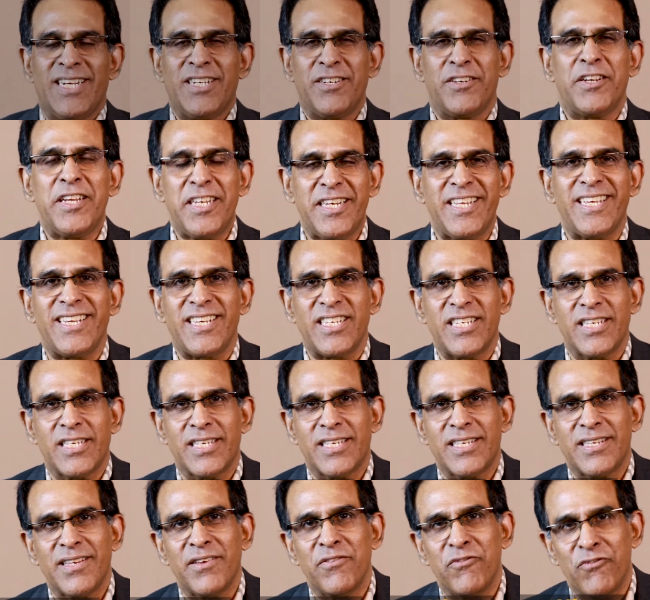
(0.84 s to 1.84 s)

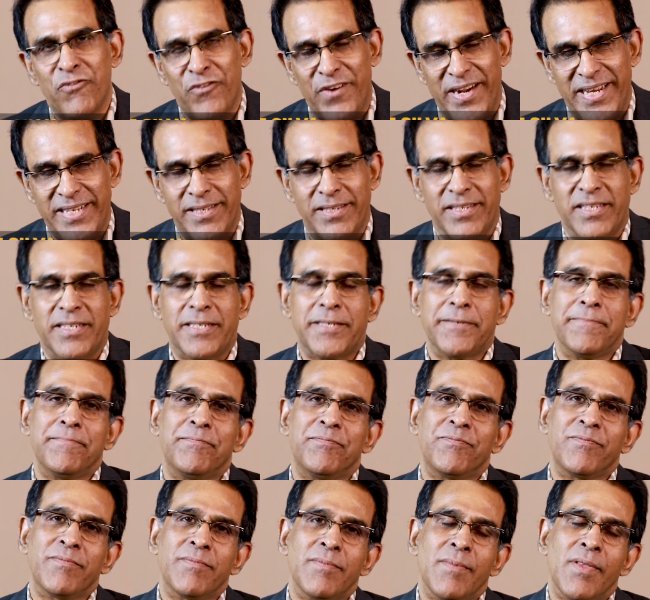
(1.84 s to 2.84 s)
Greetings, friends.
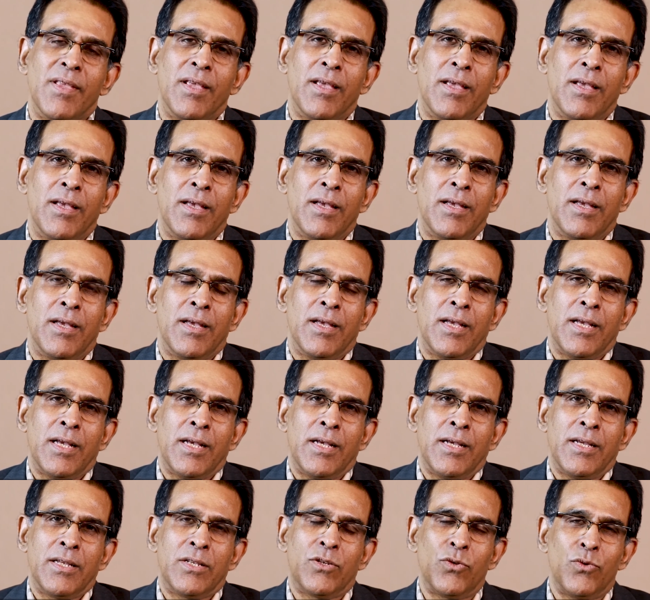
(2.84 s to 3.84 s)

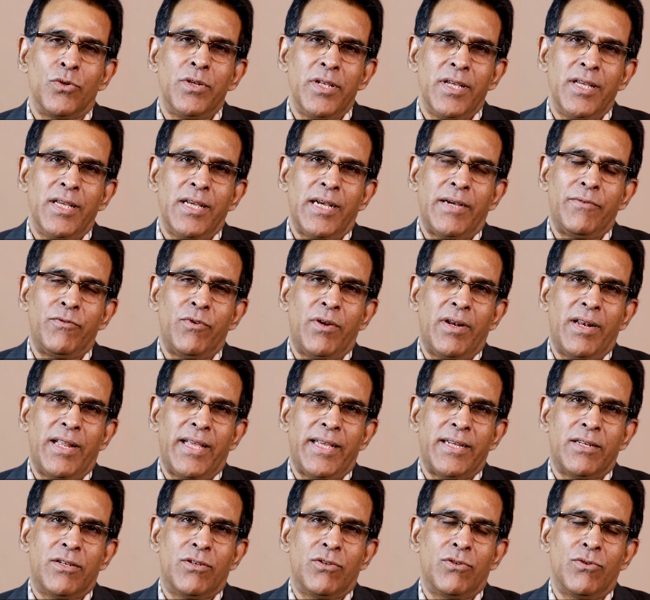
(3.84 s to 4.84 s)
Today I would
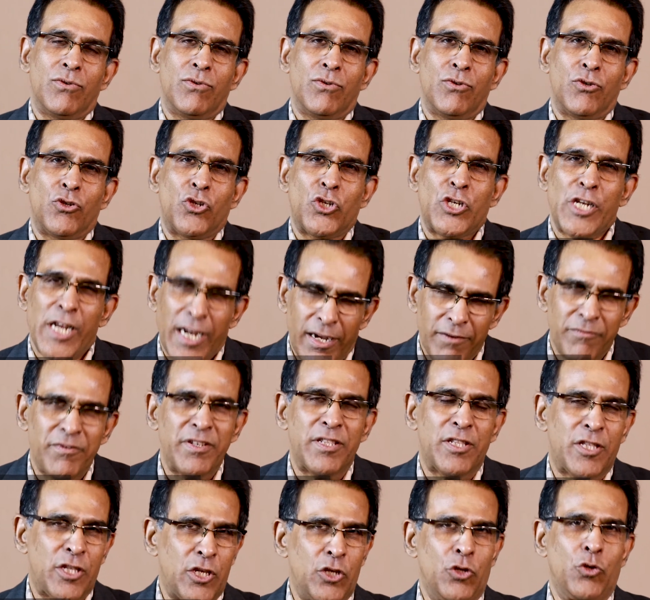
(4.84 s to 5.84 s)
like to share
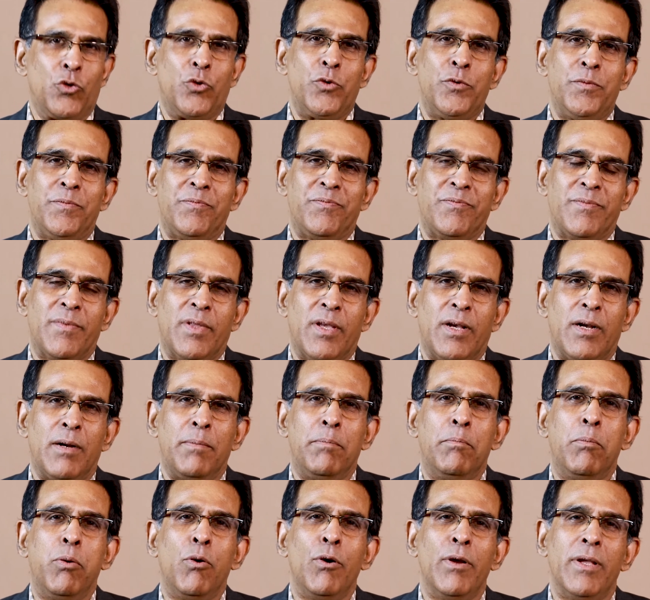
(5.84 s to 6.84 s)
with you a
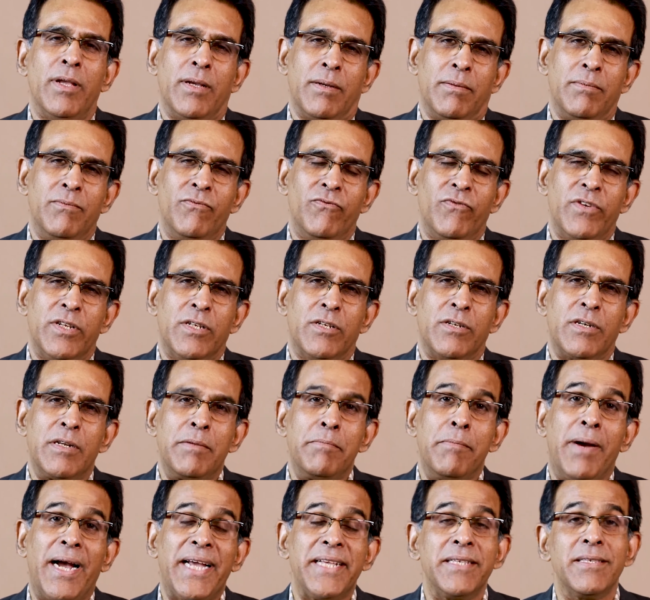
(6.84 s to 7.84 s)
poem which
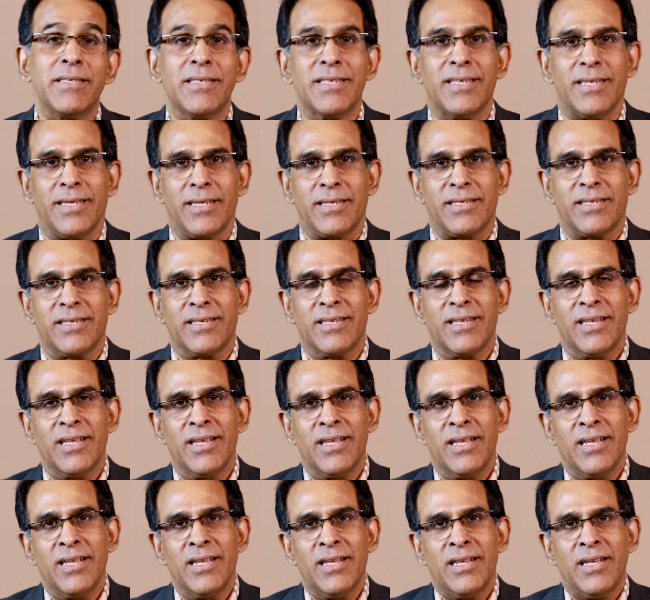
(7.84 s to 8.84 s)
reminds us
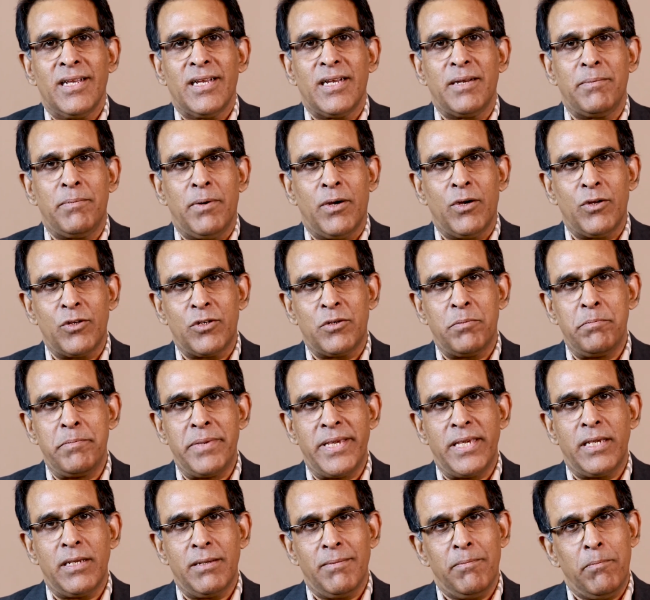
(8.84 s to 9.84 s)
about
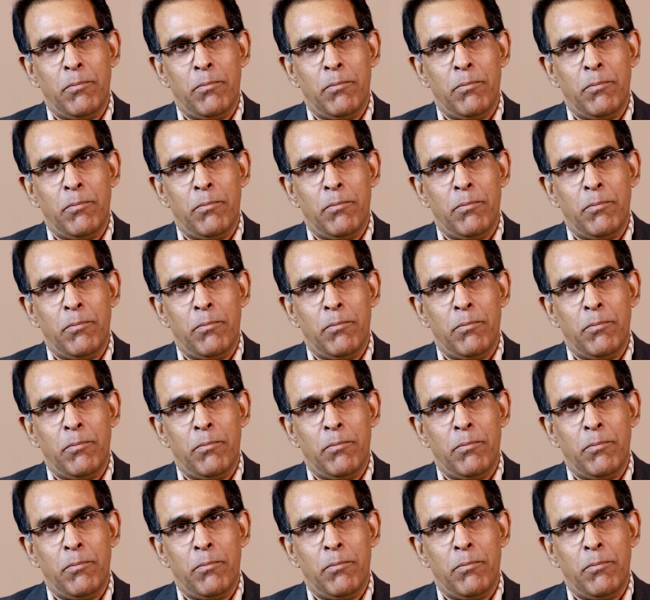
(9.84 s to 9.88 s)
being